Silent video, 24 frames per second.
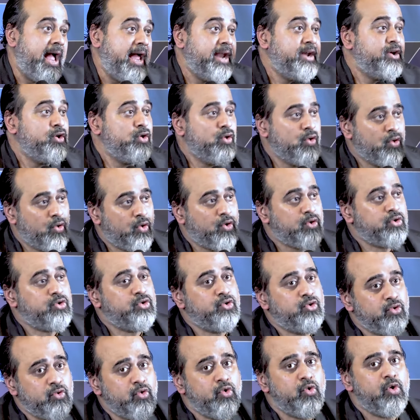and
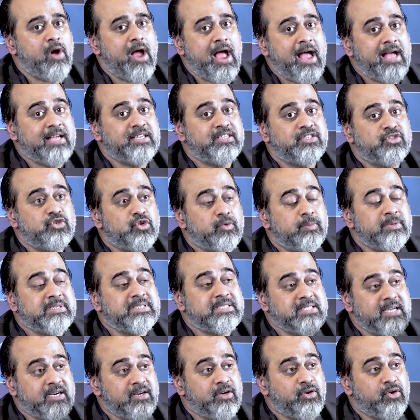no too has to be
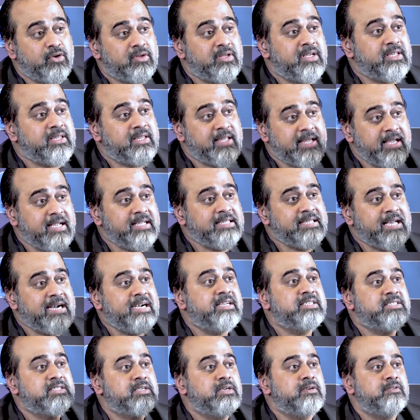said to the thing
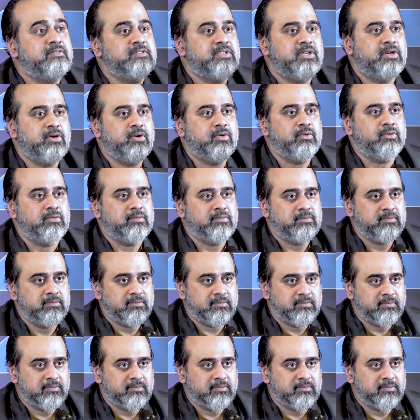that deserves a no.